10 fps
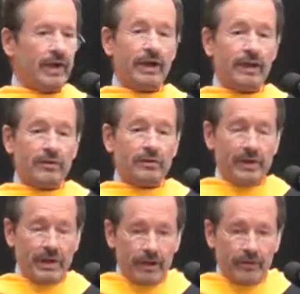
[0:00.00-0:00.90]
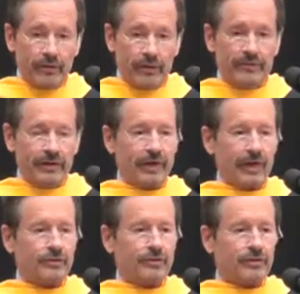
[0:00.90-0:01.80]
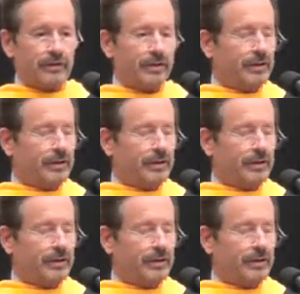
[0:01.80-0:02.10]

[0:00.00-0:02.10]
and we now know even cancer